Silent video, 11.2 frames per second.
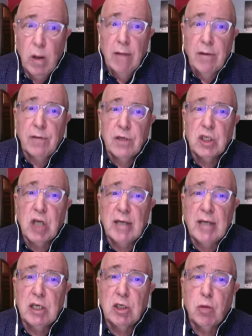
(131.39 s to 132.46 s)
that the
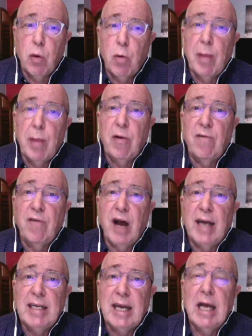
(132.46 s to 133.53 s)
scientists will be
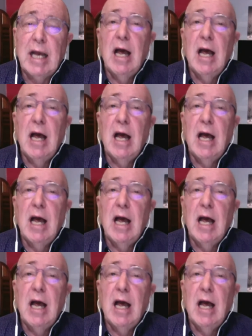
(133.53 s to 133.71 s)
providing